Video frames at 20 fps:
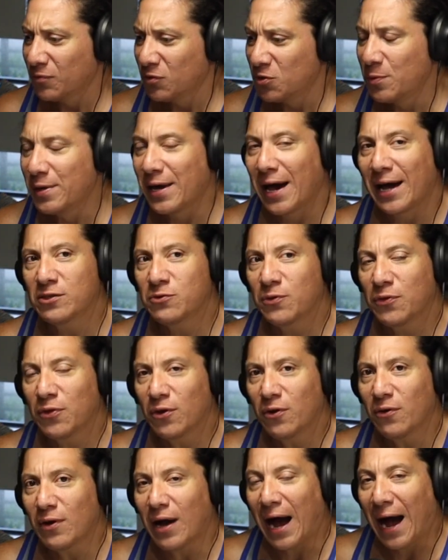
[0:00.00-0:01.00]
to be honest with
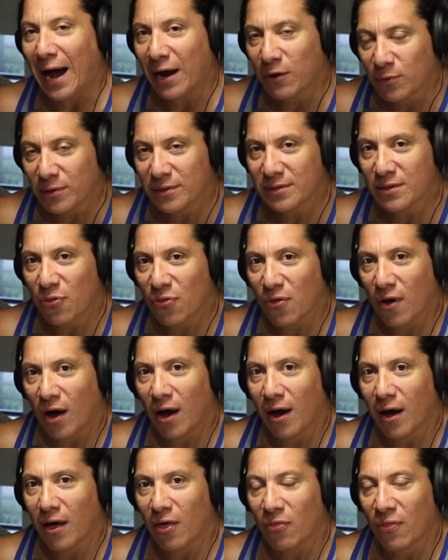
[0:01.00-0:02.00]
you, I really
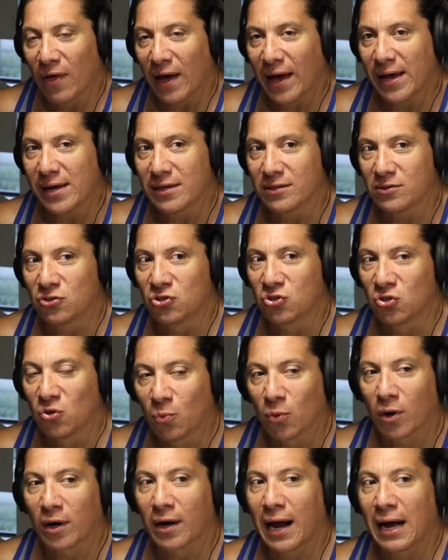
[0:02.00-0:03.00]
thought that
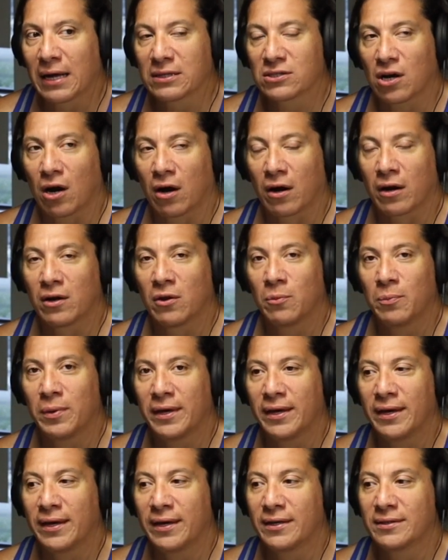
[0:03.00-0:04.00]
Zoom workouts are going to
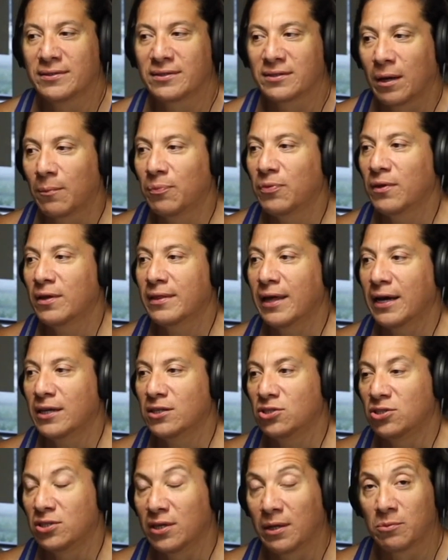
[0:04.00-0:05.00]
be something
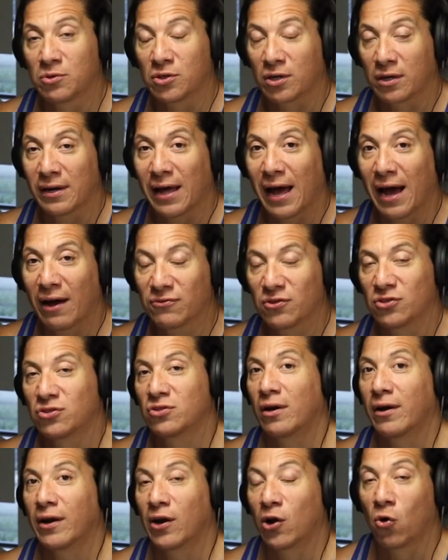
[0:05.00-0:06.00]
that gyms are going to have to
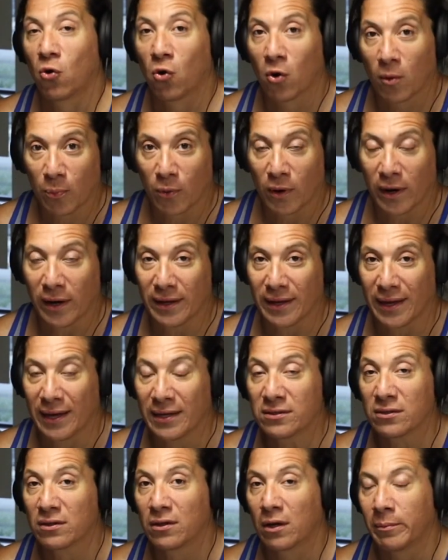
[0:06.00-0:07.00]
start incorporating
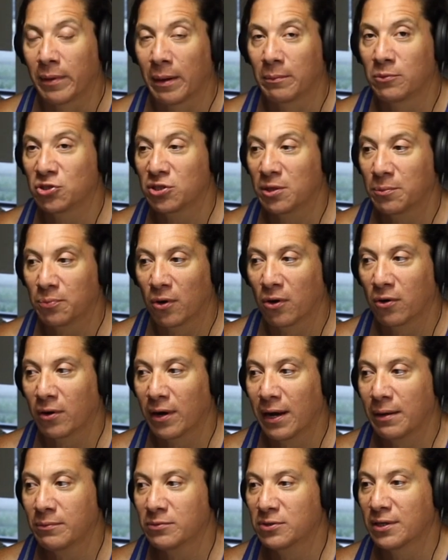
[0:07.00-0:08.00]
into their membership
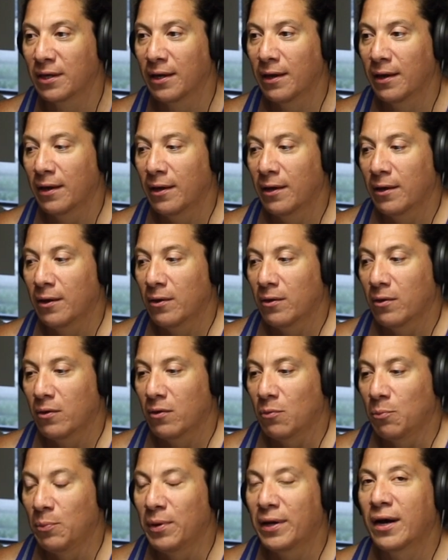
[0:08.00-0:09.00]
programs
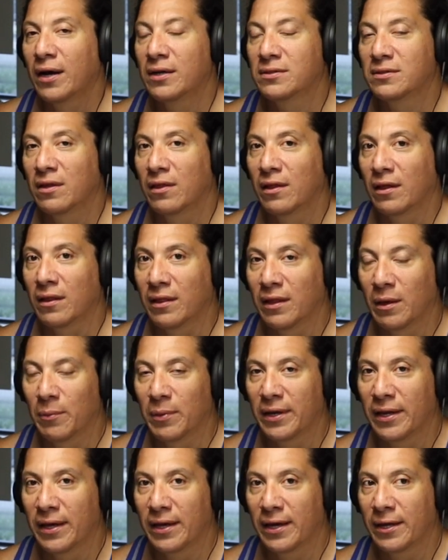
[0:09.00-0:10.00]
because of the
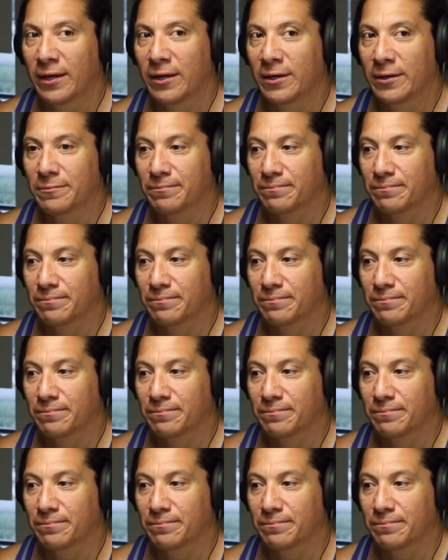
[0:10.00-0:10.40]
limited